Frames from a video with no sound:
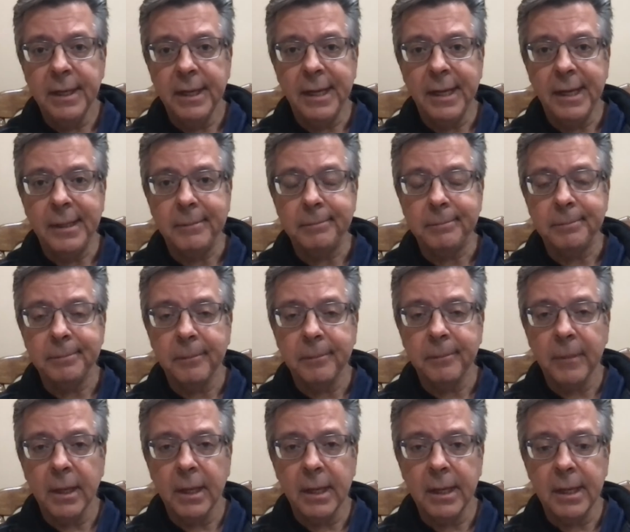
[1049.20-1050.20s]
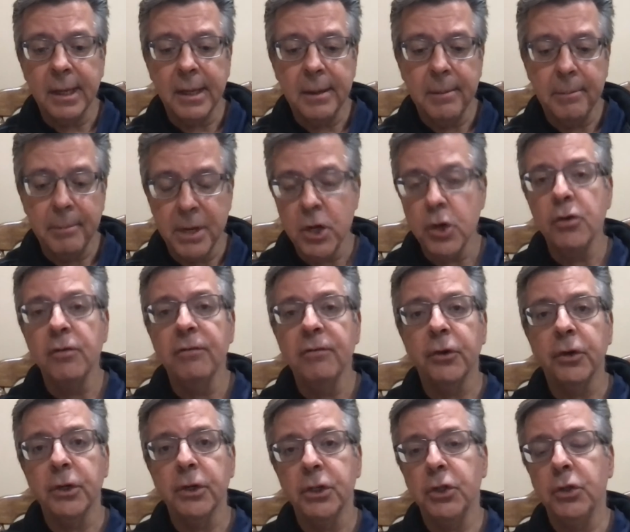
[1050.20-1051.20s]
um, uh,
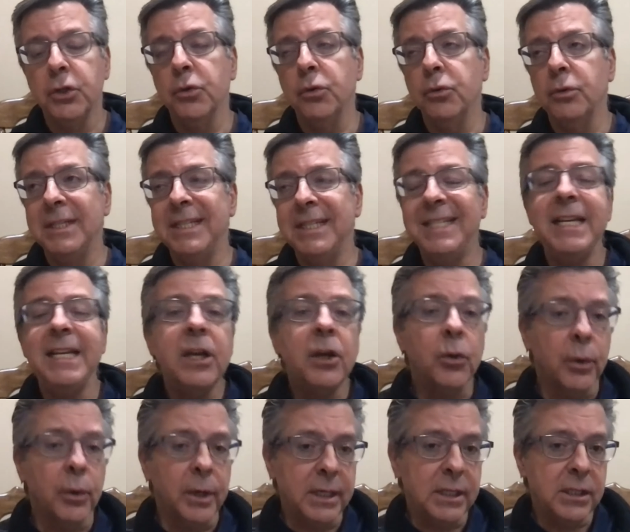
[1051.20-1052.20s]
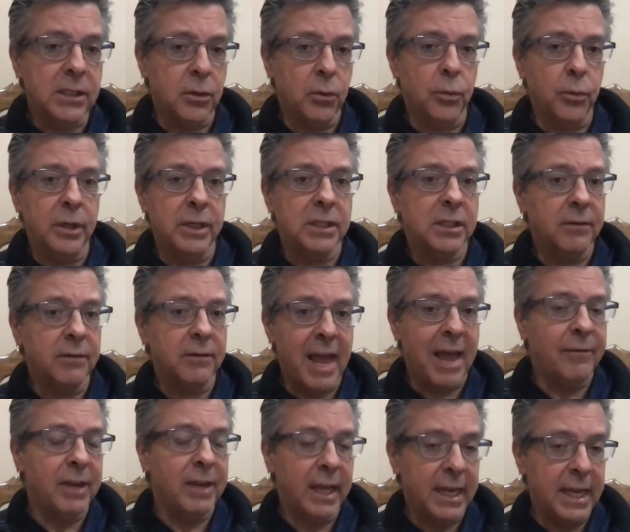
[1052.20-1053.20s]
maneuver to decrease the risk of
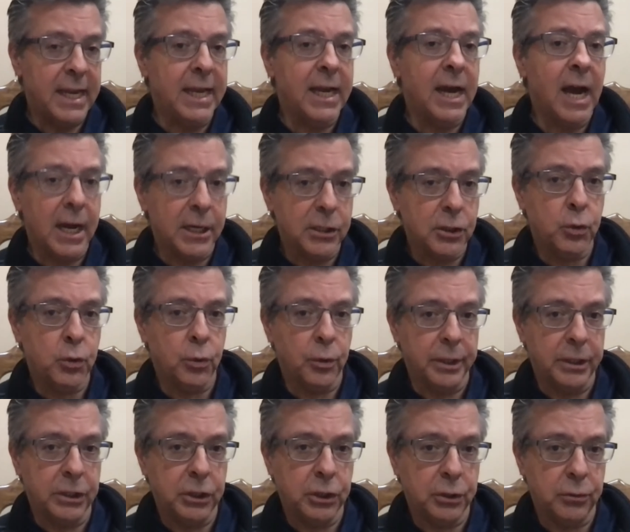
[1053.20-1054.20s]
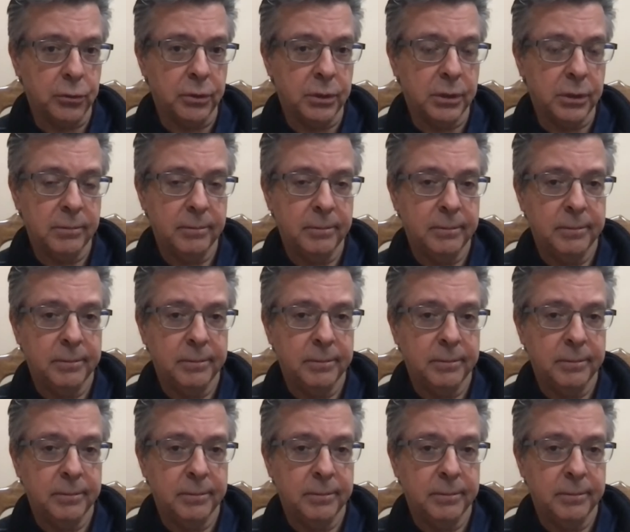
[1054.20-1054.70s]
having any contour issues.